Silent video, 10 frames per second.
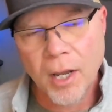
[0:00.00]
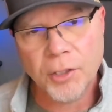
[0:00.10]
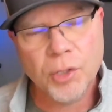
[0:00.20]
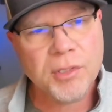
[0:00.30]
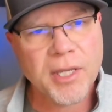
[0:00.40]

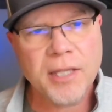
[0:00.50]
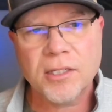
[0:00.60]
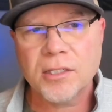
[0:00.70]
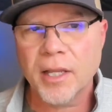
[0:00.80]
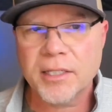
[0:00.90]
use
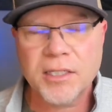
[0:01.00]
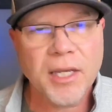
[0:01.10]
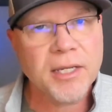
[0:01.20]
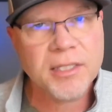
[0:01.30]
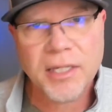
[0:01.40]
cases like
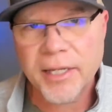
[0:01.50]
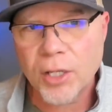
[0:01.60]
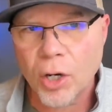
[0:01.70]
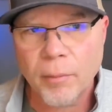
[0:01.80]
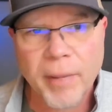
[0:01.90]

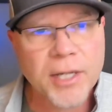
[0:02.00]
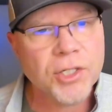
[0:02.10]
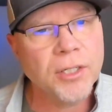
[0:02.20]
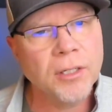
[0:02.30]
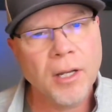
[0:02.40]
CI/CD
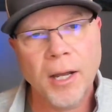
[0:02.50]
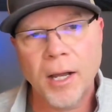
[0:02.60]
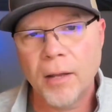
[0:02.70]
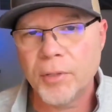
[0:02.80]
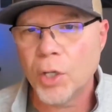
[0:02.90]
automation,
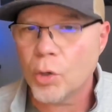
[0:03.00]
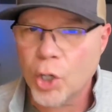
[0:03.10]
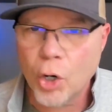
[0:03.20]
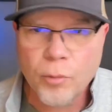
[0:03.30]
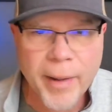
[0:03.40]

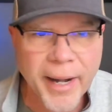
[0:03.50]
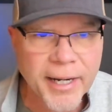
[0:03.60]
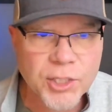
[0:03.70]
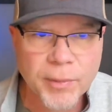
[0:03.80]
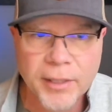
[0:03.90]
code
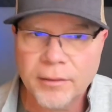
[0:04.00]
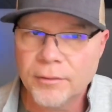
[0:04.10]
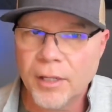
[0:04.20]
management,